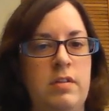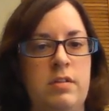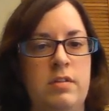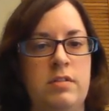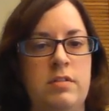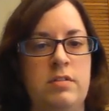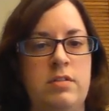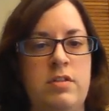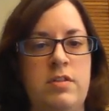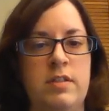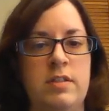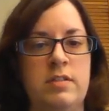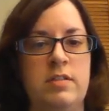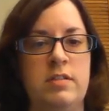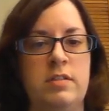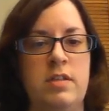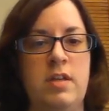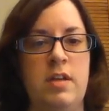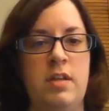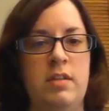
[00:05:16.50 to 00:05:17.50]
So you can
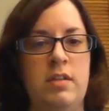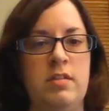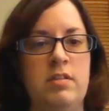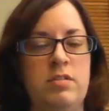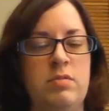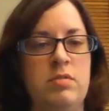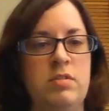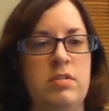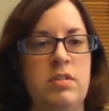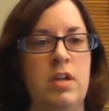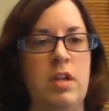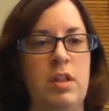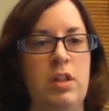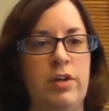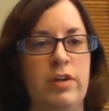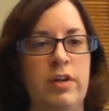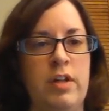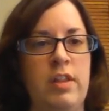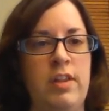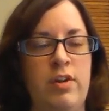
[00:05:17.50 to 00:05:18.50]
see this one's going to
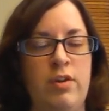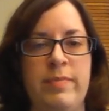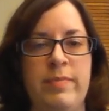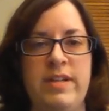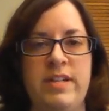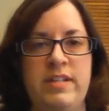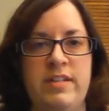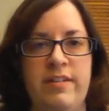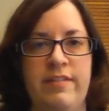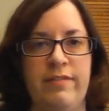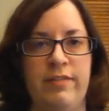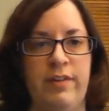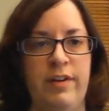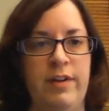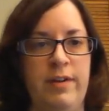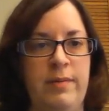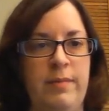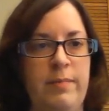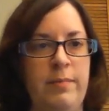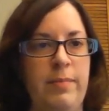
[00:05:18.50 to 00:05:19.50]
look a little bit
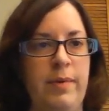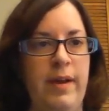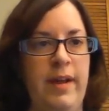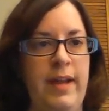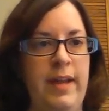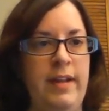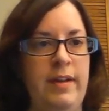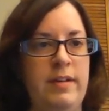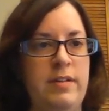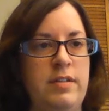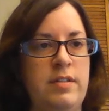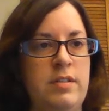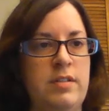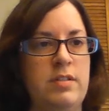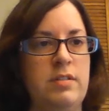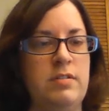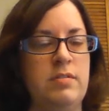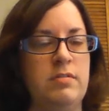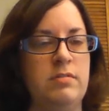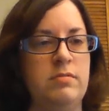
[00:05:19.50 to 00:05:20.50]
different, but
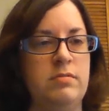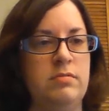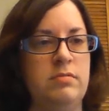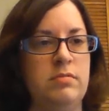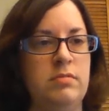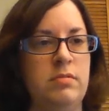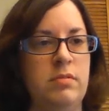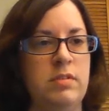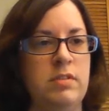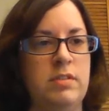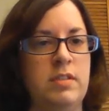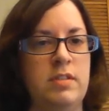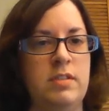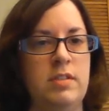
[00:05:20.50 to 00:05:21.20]
once it's